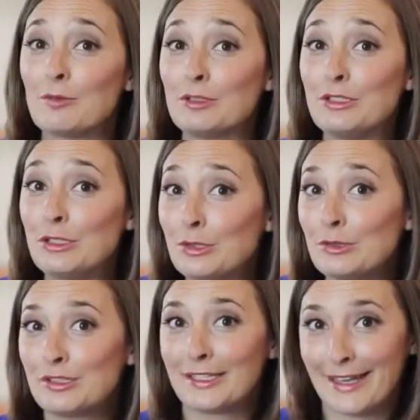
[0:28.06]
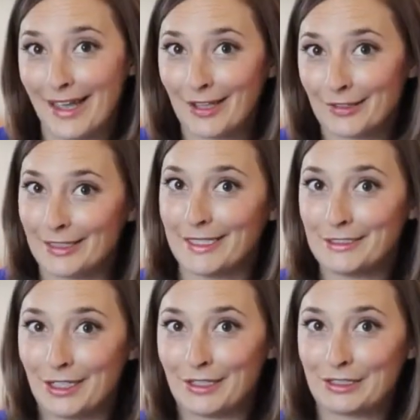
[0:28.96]
a reduced calorie
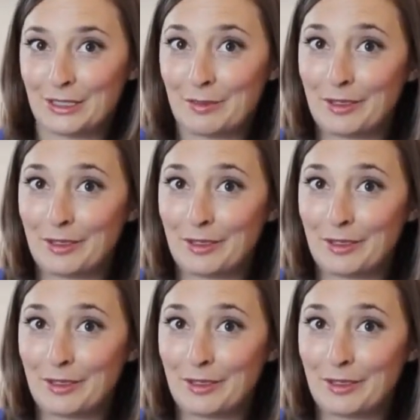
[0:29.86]
chocolate chip